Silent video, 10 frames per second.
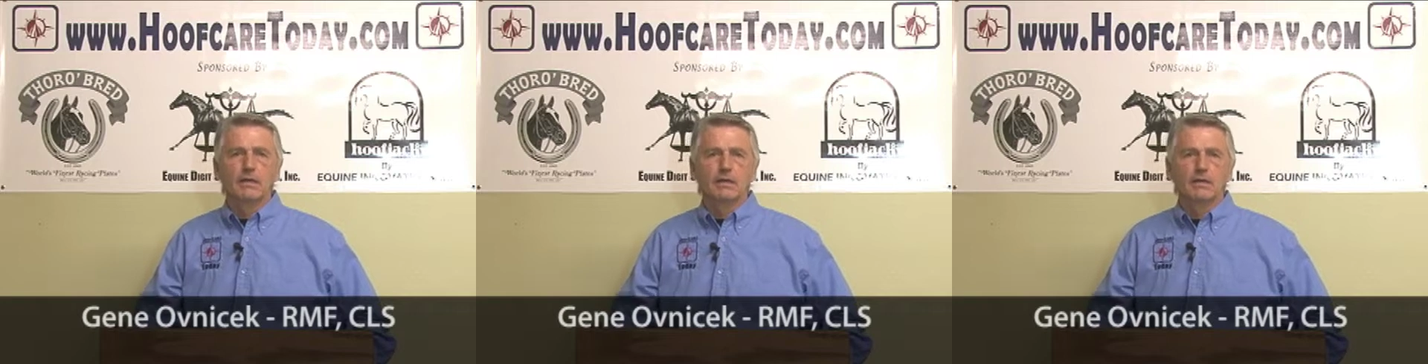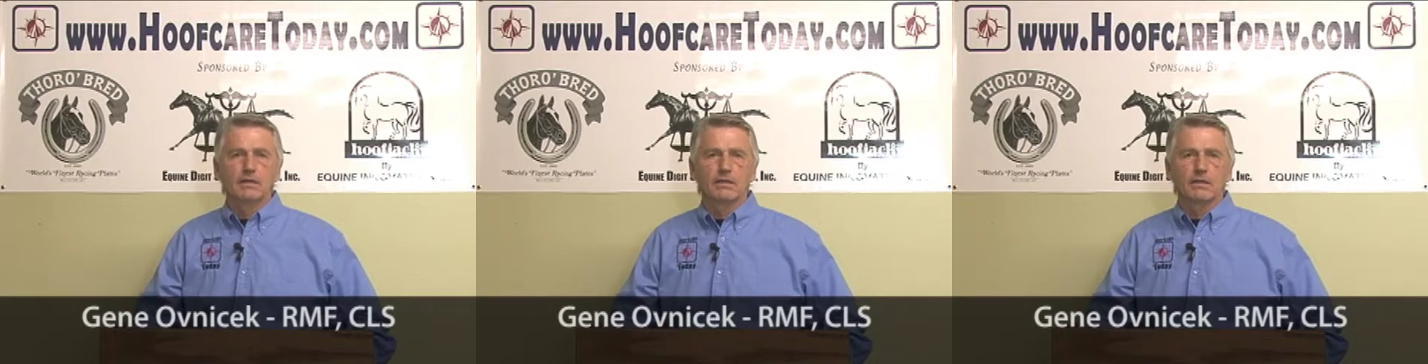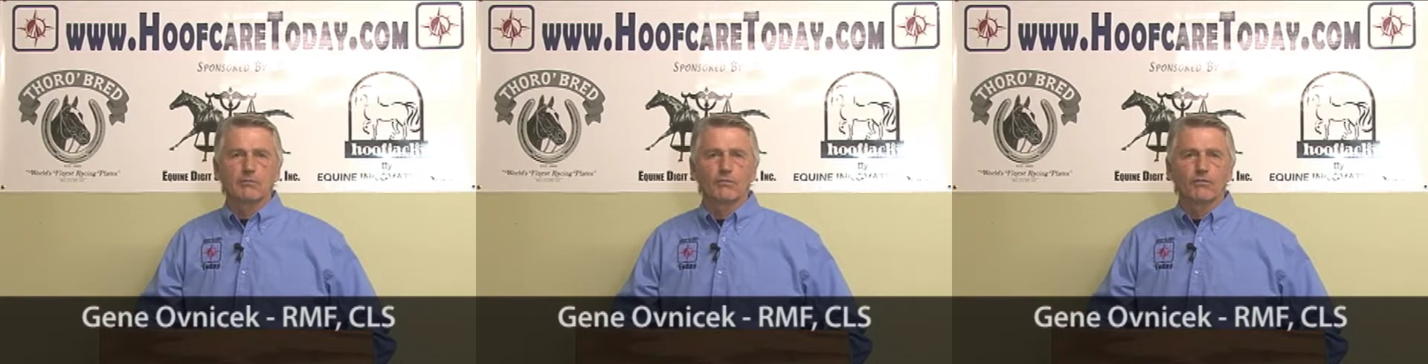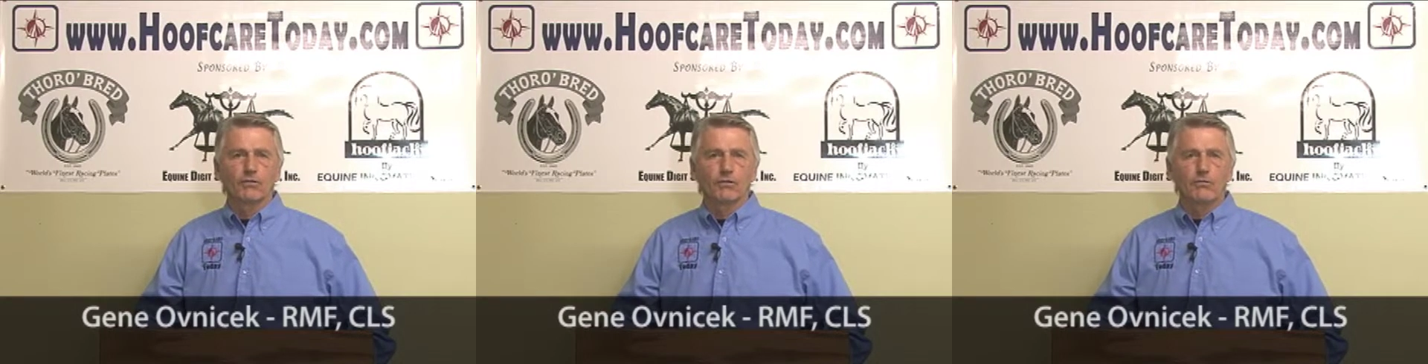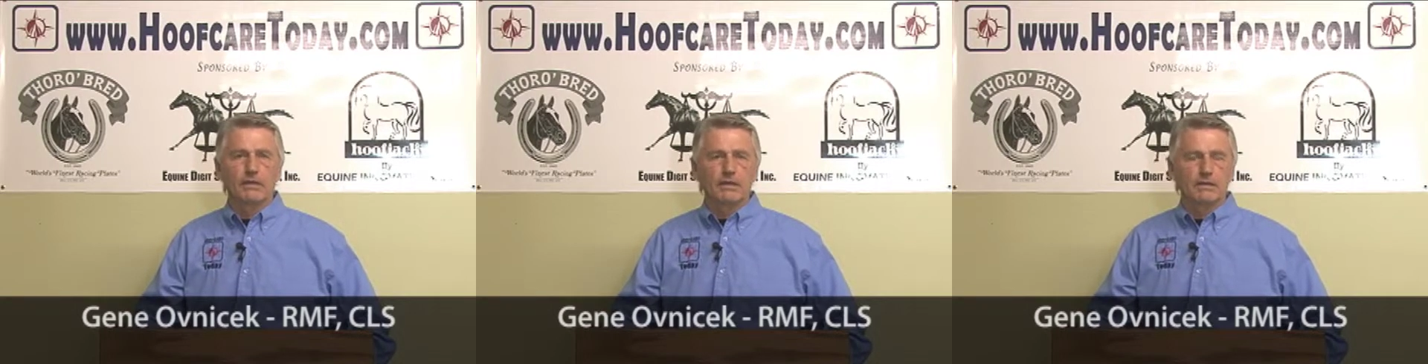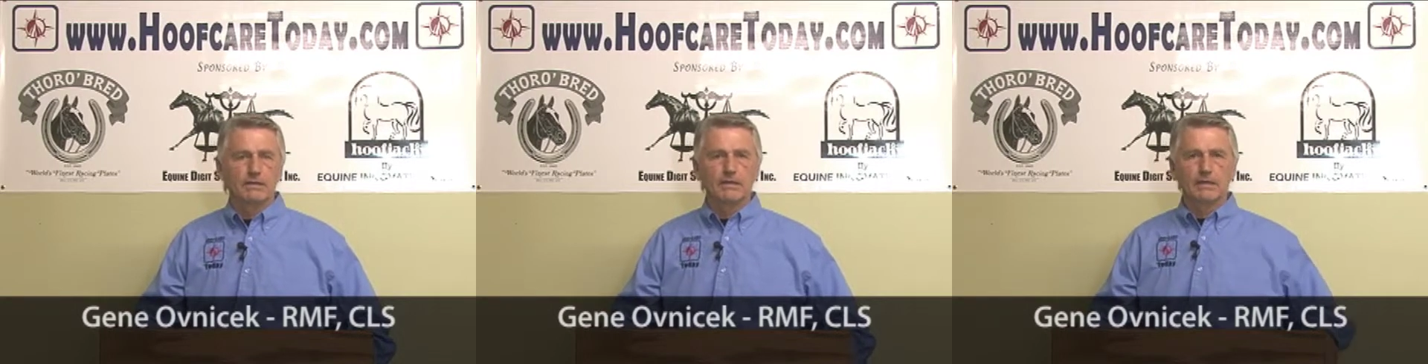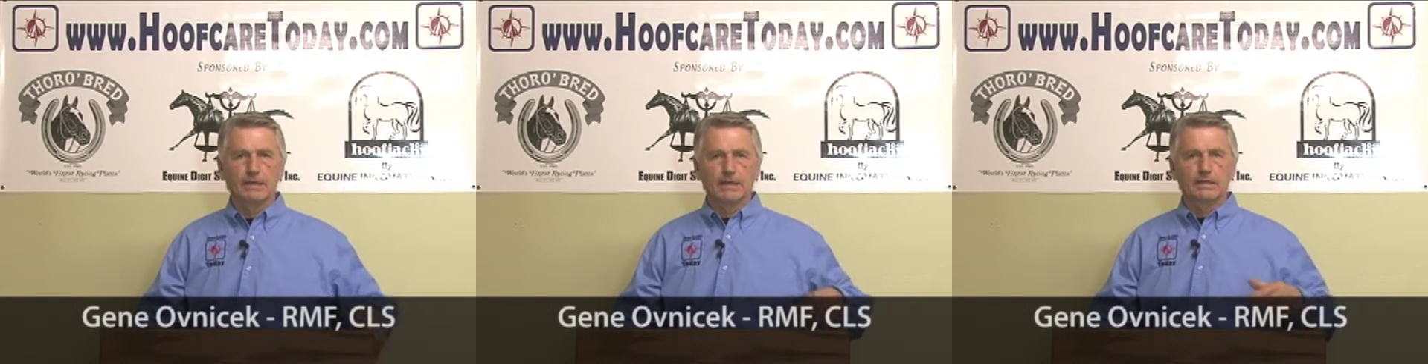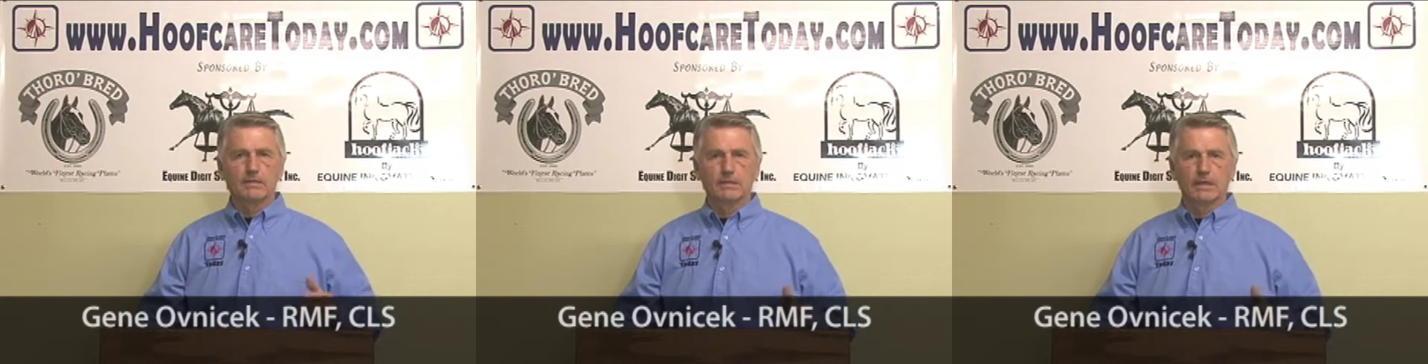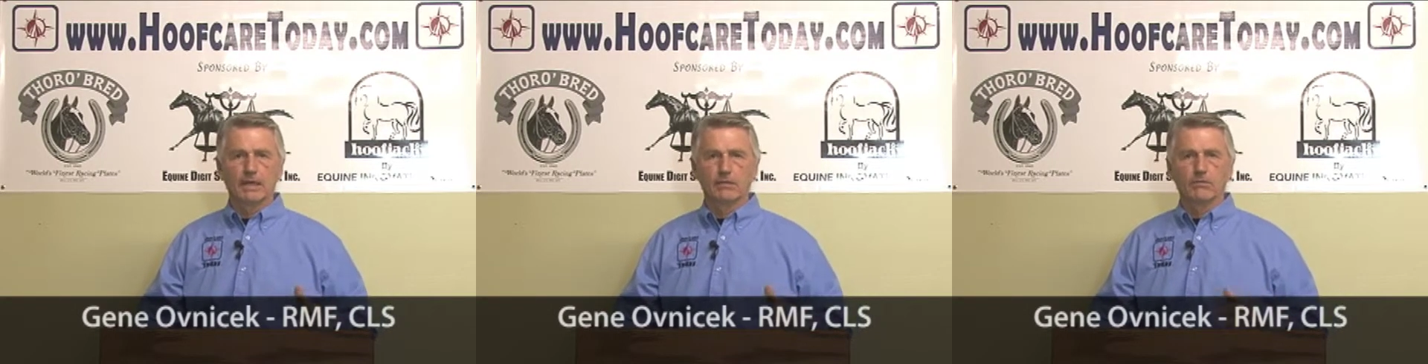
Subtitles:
And I think before we get into that,